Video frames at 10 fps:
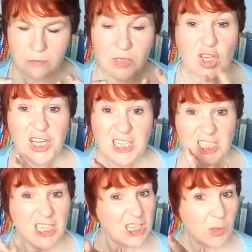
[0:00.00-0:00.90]

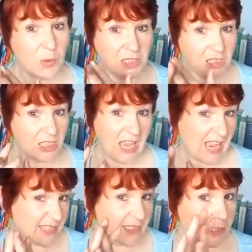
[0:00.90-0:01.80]
solid, liquid,
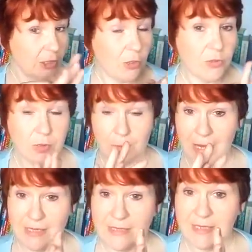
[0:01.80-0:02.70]
gas. Those are the
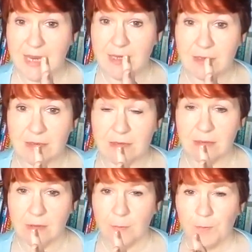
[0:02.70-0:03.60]
main states.
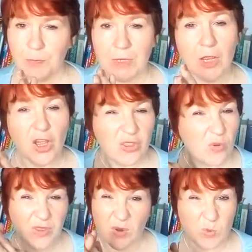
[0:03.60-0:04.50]
I
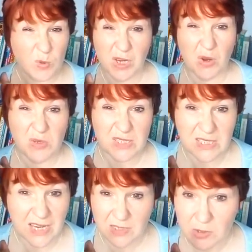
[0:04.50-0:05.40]
thought those were the only
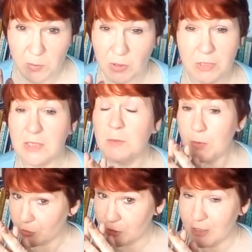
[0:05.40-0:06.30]
states, to be honest,
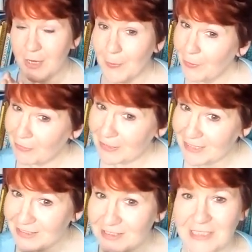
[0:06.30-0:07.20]
but
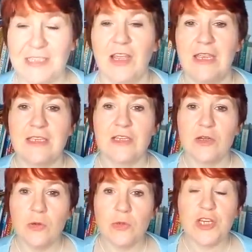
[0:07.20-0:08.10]
apparently there's a state
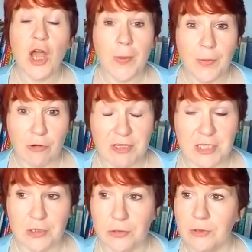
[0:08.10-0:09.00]
called
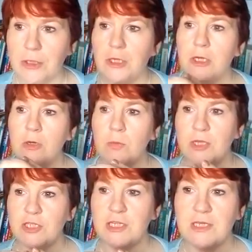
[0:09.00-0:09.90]
hypercritical,
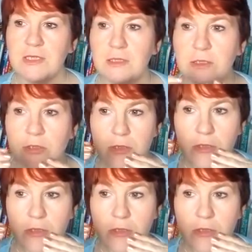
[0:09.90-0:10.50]
which is